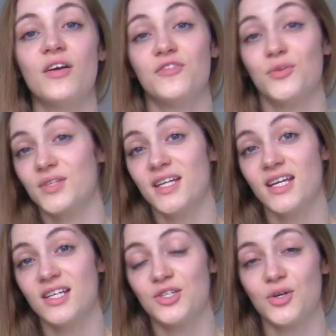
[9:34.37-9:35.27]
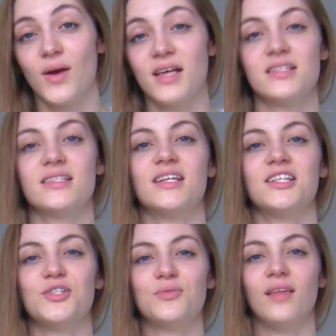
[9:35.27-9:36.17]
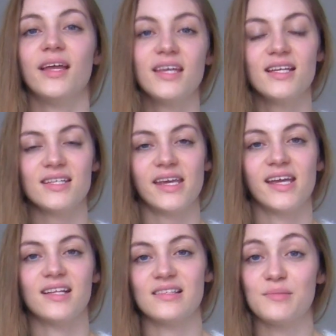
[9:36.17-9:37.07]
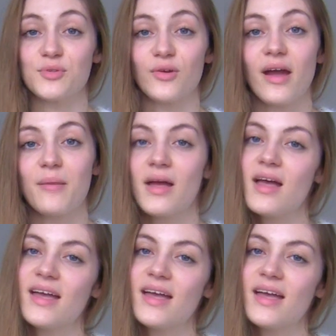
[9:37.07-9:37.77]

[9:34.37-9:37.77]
If you did, don't hesitate to like it and subscribe,